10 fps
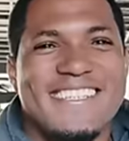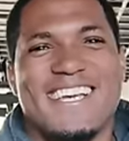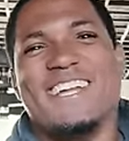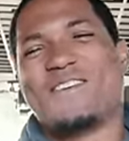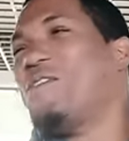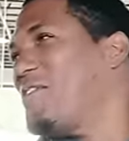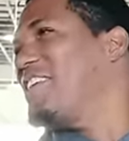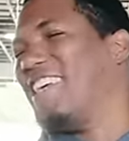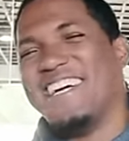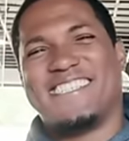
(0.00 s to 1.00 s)
so, the
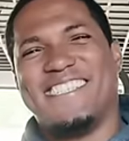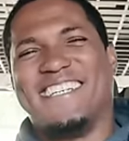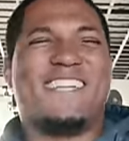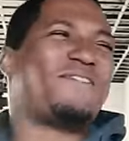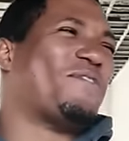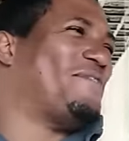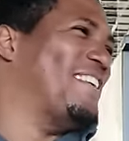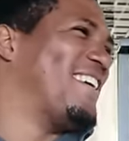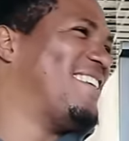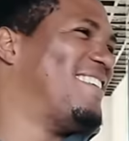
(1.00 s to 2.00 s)
COVID, here's see, the
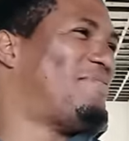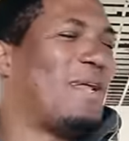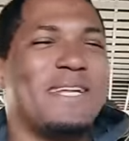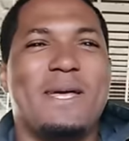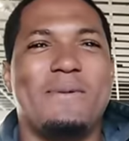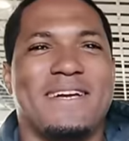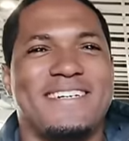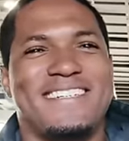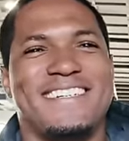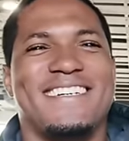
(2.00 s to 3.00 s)
COVID pandemic.
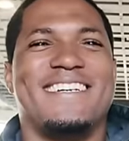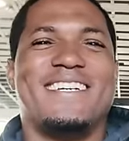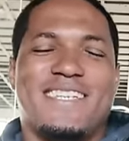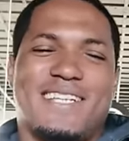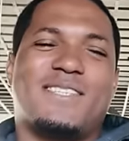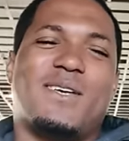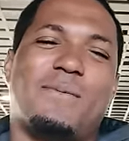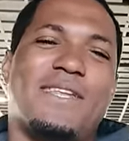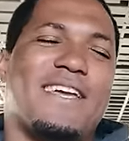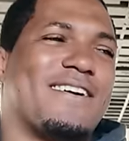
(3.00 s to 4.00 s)
That's
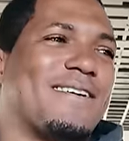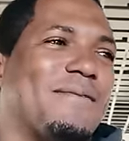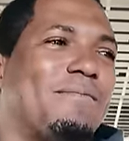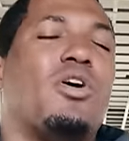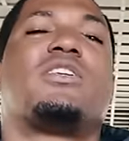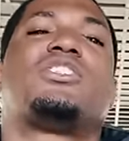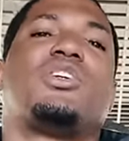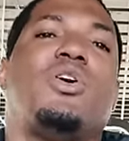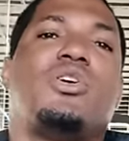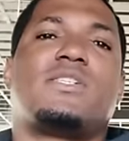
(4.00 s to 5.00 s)
that right. is why But
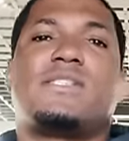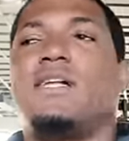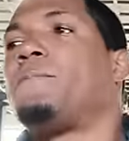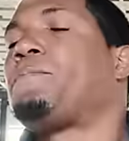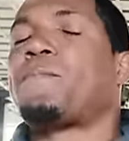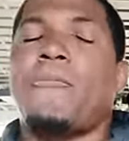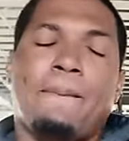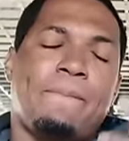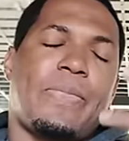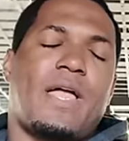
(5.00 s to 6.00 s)
shout out still,
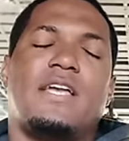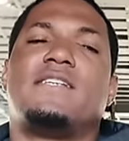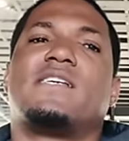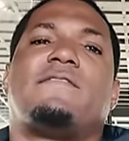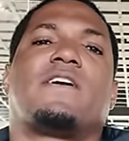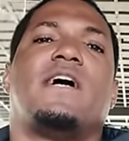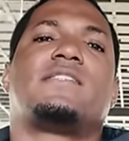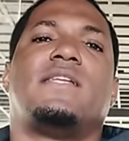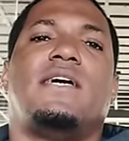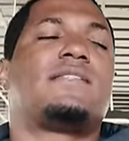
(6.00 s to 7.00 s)
East Africa
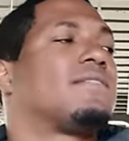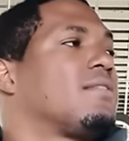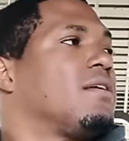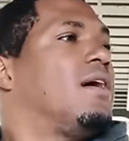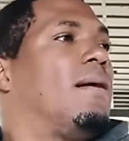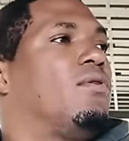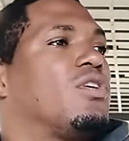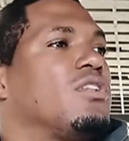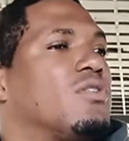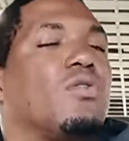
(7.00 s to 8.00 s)
is nice. I'm
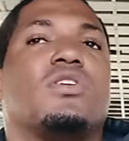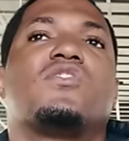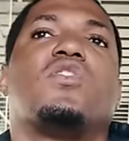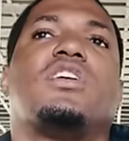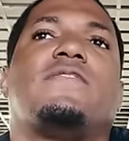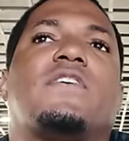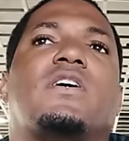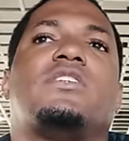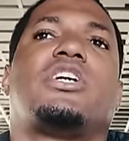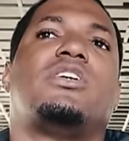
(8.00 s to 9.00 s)
looking to go to South
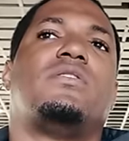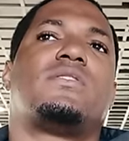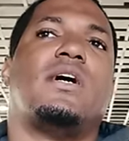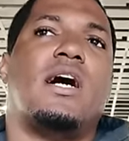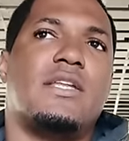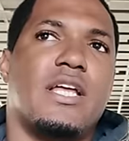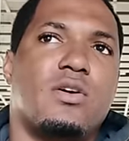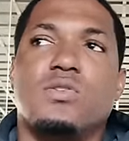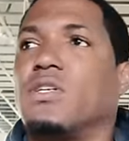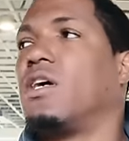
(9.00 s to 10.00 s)
Africa to check it out and
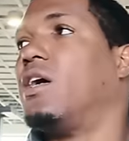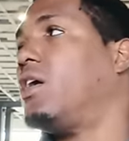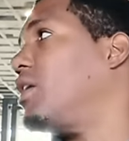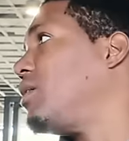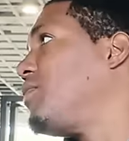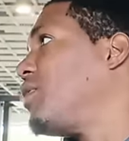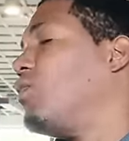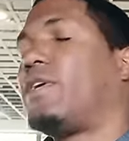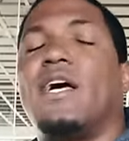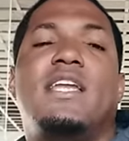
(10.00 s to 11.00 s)
then go to Ghana.
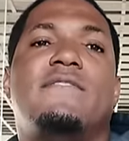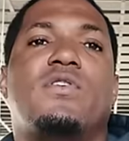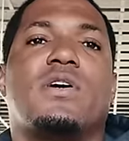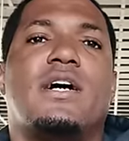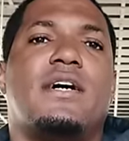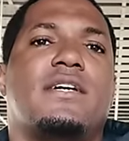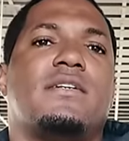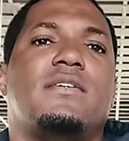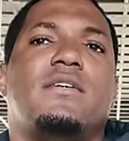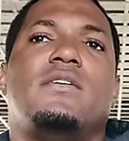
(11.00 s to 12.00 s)
We can't leave out
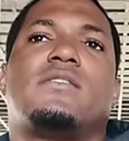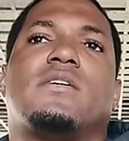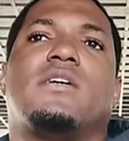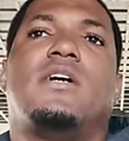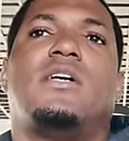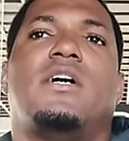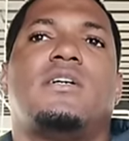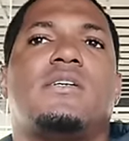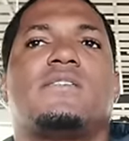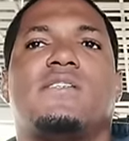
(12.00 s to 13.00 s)
Ghana. So,
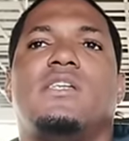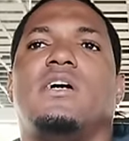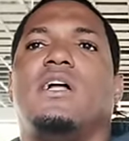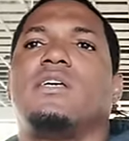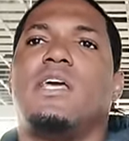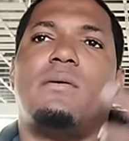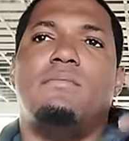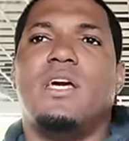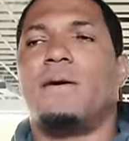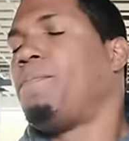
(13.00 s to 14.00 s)
Ghana, Senegal,
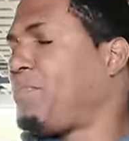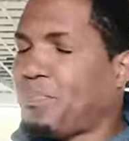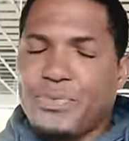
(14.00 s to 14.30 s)
Gambia,